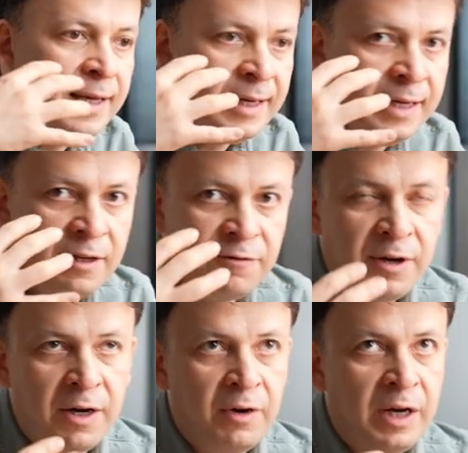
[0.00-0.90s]
in a
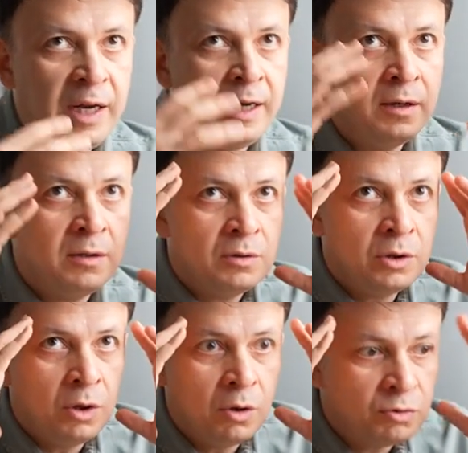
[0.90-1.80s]
very, you
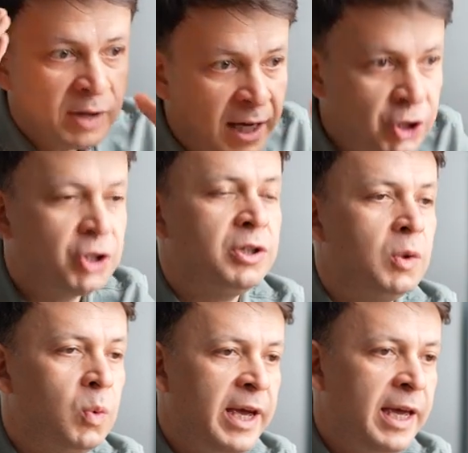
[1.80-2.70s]
know,
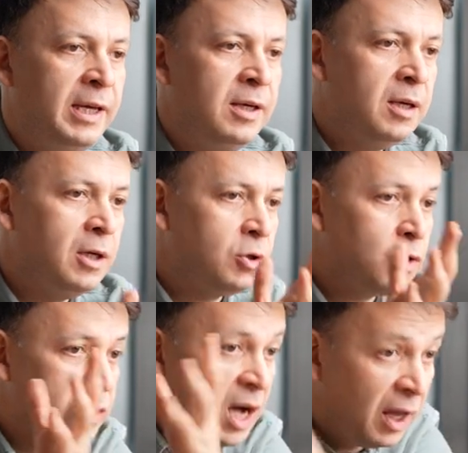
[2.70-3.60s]
rational way
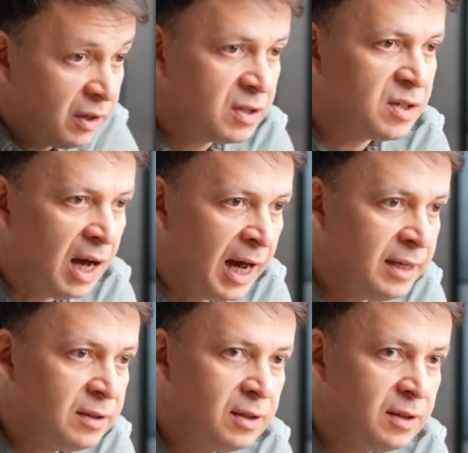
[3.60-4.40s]
to the other side,